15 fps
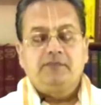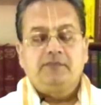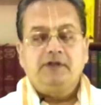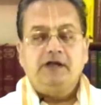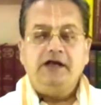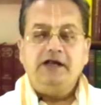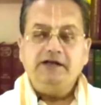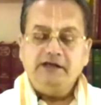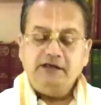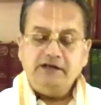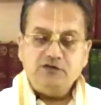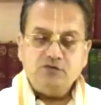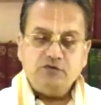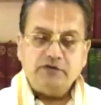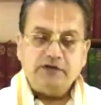And he
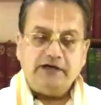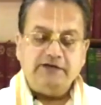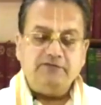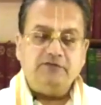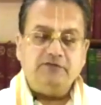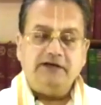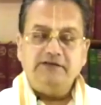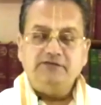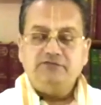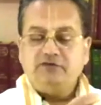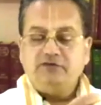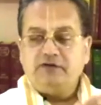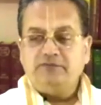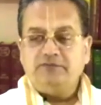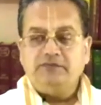took advice
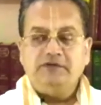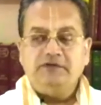from